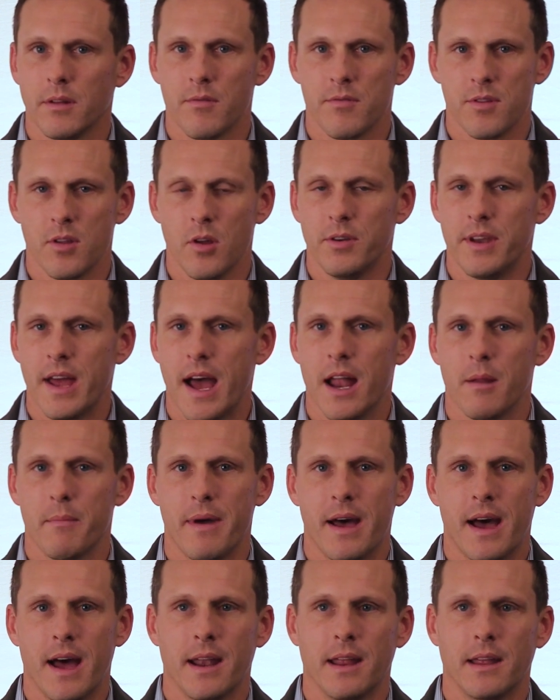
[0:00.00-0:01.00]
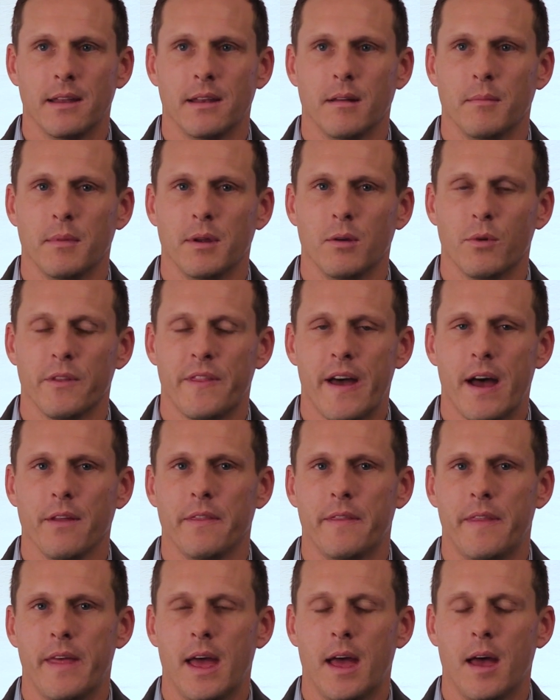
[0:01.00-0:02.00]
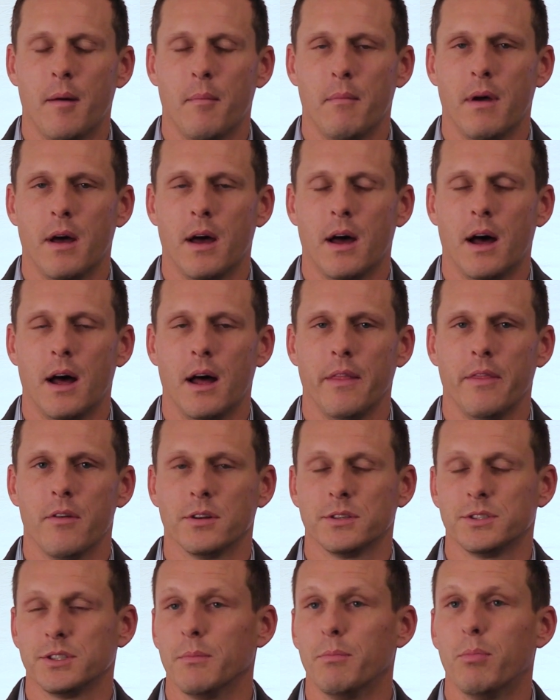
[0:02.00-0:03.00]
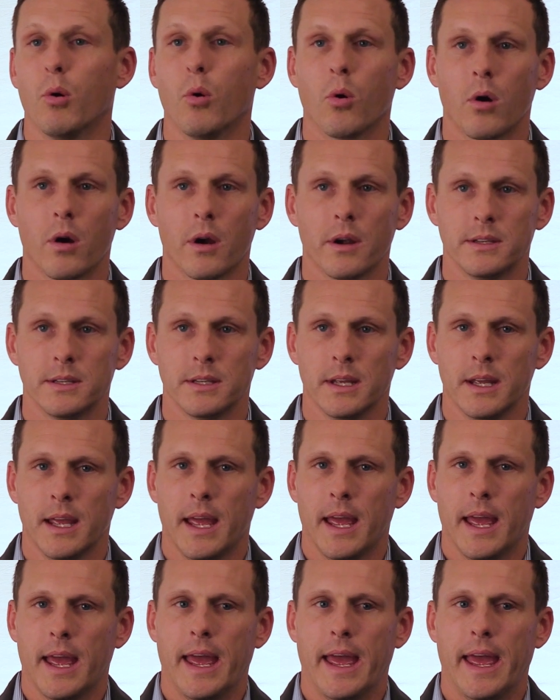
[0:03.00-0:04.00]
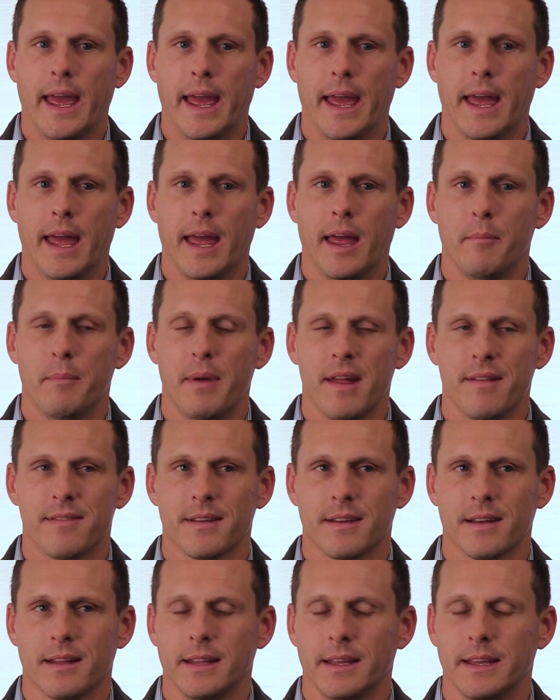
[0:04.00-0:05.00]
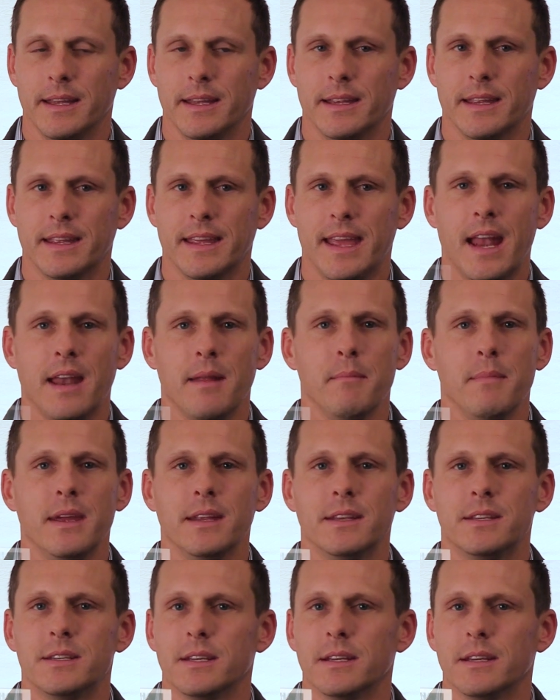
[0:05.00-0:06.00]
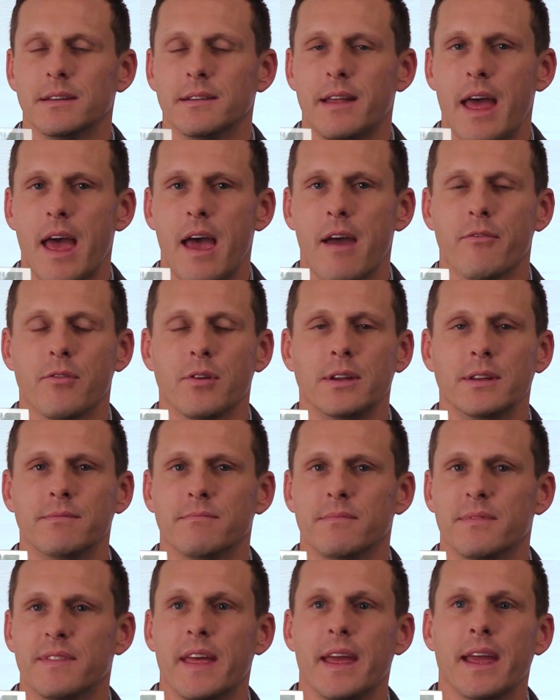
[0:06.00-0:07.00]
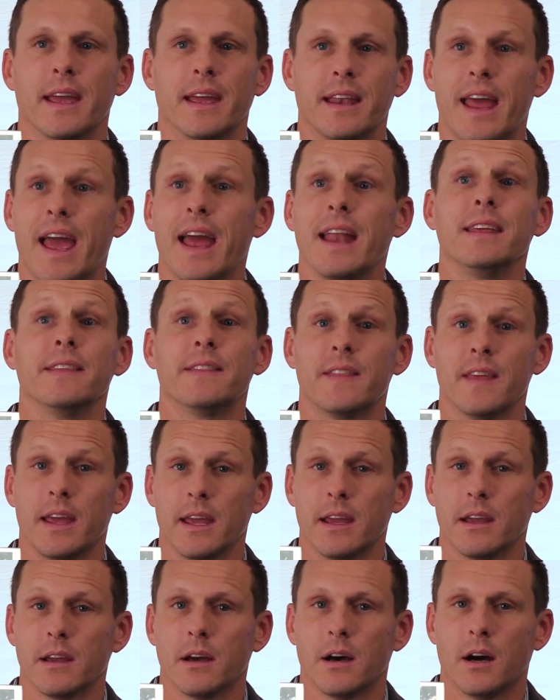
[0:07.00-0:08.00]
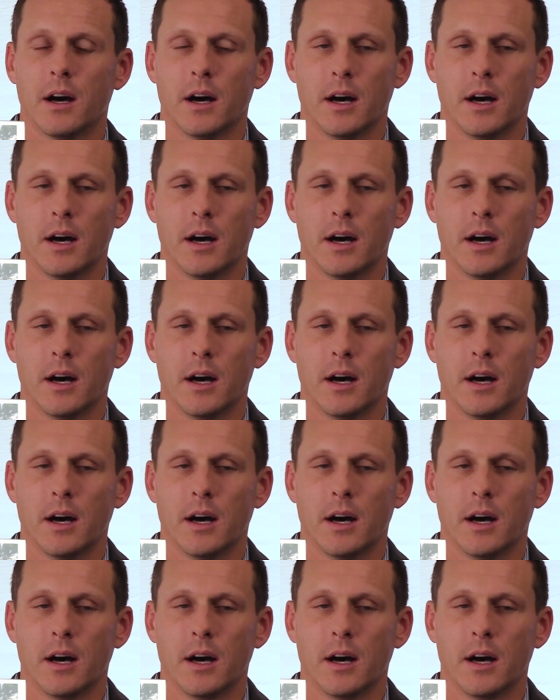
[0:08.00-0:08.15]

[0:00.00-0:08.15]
There's no doubt about it. I mean, without them, their support, and basically getting me to everything and anything,